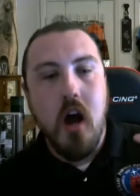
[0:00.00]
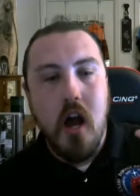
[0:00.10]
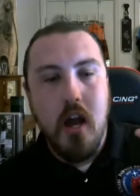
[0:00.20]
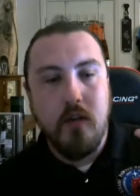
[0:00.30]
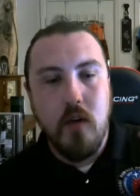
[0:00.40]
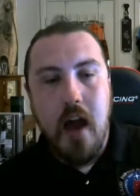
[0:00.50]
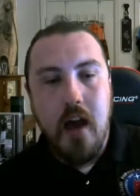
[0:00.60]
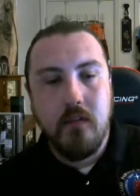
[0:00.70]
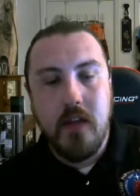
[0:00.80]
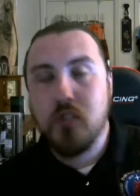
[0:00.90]
if you
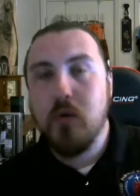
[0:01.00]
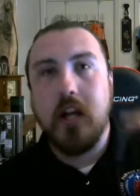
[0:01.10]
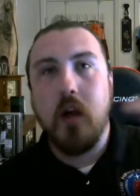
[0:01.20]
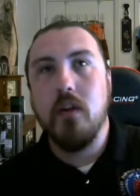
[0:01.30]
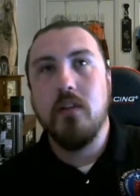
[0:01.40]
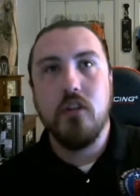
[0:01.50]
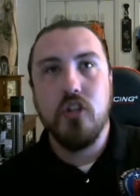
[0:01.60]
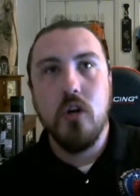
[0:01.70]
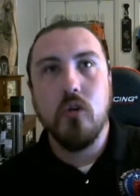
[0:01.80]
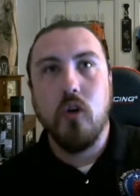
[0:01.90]
have that's why I got rid of the
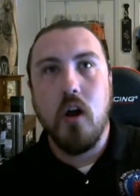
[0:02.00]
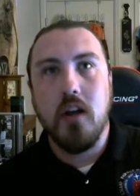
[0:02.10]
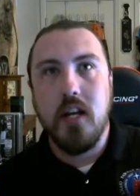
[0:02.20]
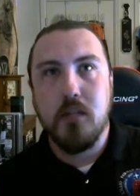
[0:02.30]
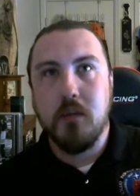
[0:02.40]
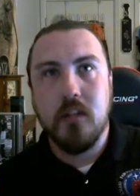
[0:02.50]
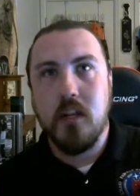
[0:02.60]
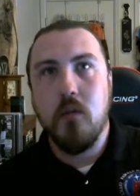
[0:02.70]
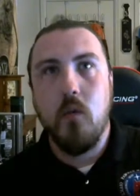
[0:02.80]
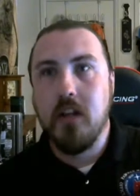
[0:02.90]
geochron dates because I
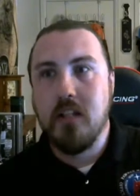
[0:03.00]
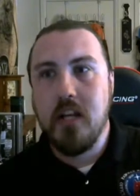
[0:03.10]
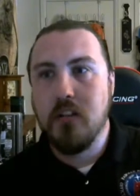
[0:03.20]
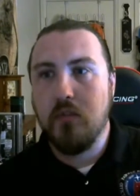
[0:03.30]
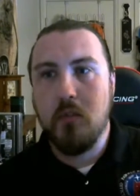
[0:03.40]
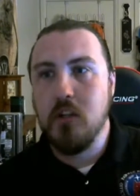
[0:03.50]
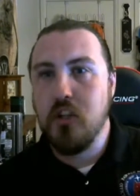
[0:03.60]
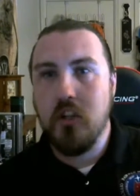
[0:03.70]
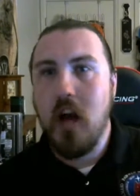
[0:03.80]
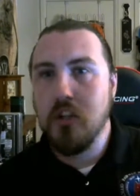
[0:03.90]
didn't want dates from a
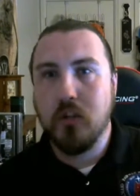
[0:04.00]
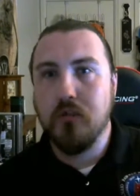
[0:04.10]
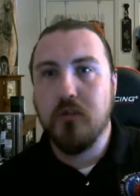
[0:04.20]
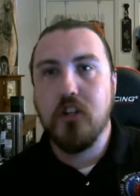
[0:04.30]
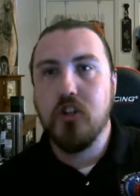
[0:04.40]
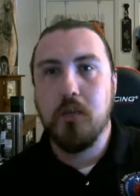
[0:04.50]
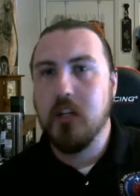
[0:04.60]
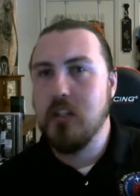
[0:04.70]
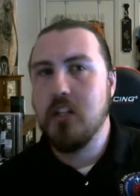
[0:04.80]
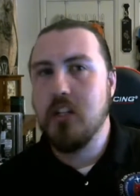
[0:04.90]
geological feature
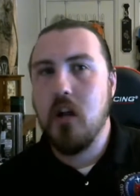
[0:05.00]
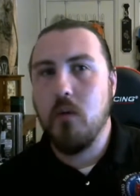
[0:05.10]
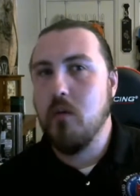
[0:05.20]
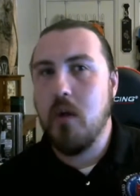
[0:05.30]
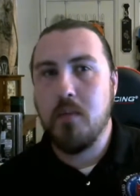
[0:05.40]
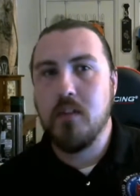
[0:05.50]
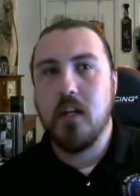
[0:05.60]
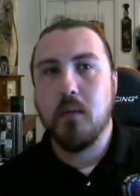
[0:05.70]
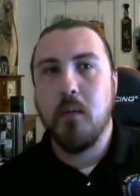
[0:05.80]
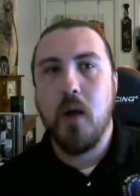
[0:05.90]
because that's not really
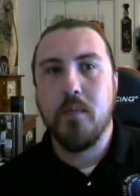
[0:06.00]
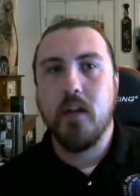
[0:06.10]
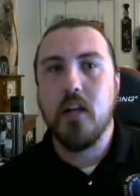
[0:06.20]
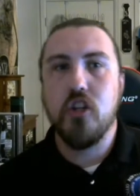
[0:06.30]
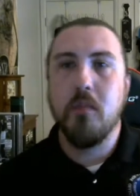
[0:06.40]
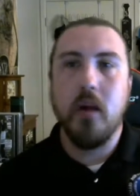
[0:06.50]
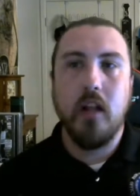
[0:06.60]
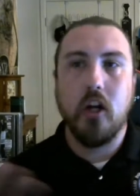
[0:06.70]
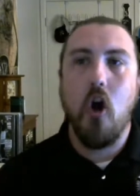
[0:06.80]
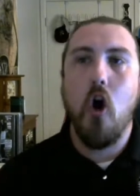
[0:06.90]
representing population, but
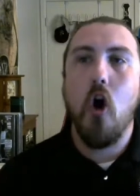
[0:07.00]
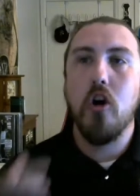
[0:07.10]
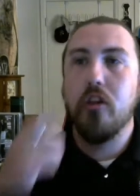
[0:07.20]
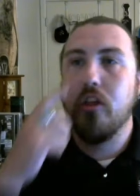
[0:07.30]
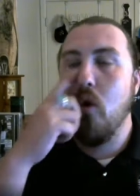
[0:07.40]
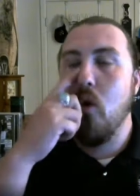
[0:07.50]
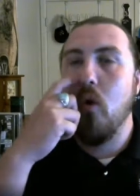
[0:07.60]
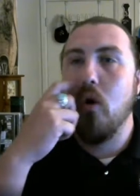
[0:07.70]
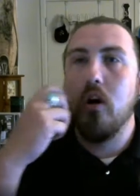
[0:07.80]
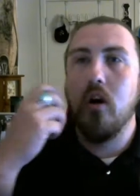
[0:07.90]
like a hearth
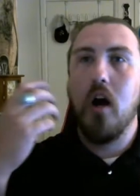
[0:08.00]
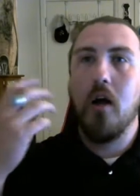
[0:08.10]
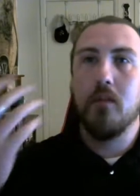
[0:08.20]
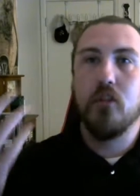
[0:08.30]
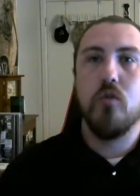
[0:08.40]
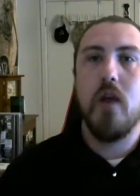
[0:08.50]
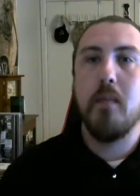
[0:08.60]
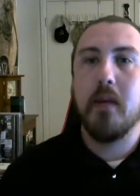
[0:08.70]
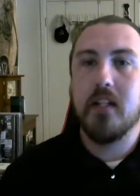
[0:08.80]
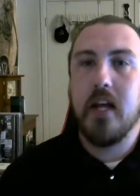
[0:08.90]
or um, a
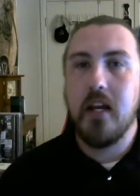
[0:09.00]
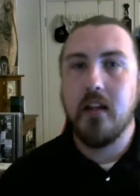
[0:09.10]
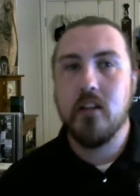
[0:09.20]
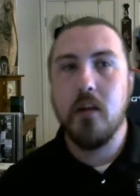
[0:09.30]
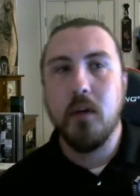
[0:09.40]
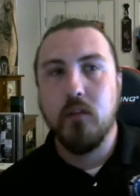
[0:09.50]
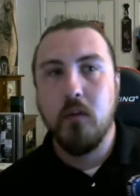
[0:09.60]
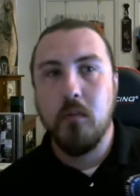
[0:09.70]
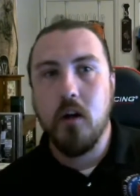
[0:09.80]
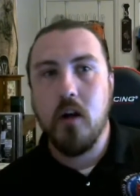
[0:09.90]
ceramic date, something
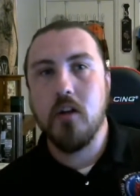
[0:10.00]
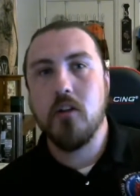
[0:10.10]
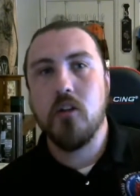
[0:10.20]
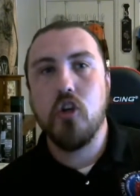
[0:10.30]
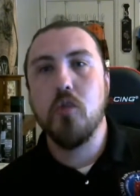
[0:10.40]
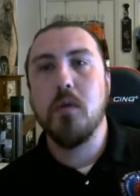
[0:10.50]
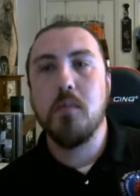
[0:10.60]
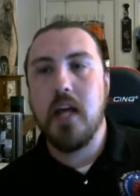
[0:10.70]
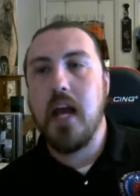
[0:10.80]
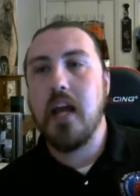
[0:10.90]
from uh, human
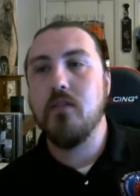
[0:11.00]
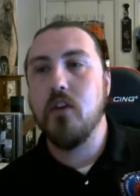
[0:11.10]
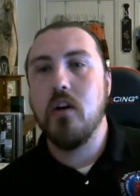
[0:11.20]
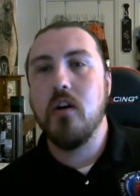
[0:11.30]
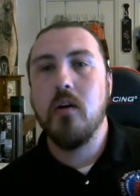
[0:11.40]
behavior